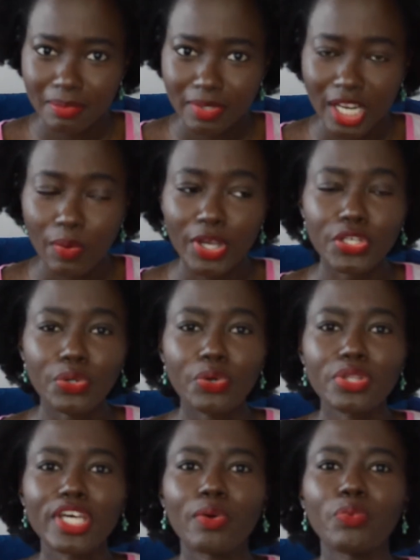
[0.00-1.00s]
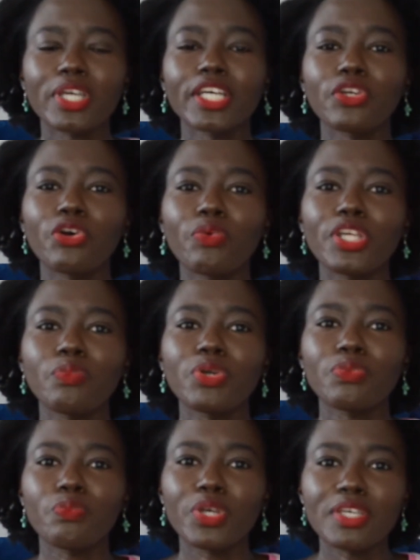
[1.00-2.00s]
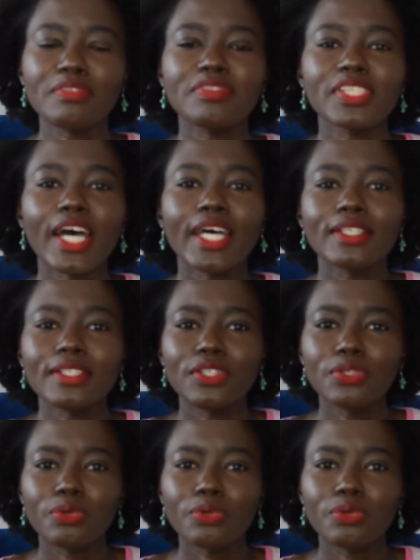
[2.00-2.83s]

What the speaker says: Now, I know that we can go in with weaves and